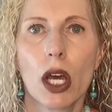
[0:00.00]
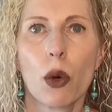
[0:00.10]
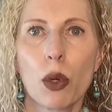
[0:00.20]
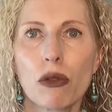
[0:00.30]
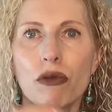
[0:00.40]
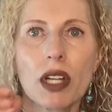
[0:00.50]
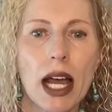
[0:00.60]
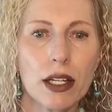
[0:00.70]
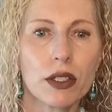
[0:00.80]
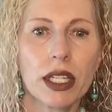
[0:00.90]
will
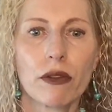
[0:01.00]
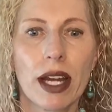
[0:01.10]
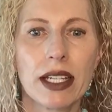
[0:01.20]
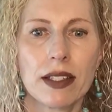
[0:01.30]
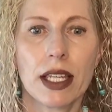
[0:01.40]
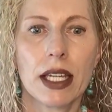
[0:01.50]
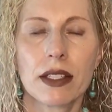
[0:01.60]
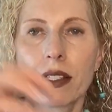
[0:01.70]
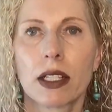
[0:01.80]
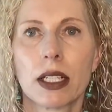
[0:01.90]
not only raise the
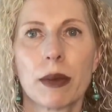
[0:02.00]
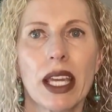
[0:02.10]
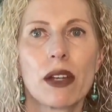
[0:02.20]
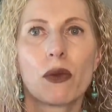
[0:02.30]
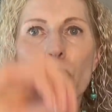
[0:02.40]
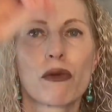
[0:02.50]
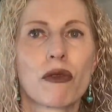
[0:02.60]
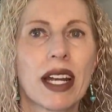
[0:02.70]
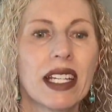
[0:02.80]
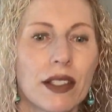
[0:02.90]
insulin, it will
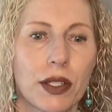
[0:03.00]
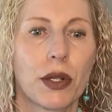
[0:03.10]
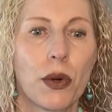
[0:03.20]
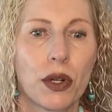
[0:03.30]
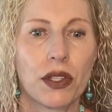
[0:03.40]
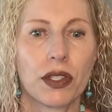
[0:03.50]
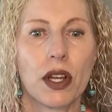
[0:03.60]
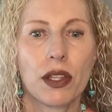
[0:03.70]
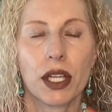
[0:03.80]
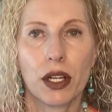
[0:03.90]
raise the
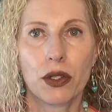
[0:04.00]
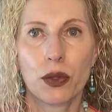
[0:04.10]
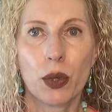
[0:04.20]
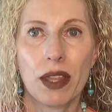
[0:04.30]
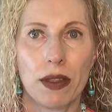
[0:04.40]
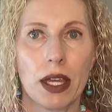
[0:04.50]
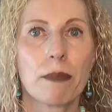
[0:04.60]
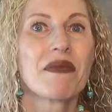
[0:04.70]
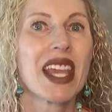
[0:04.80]
cortisol that goes with it.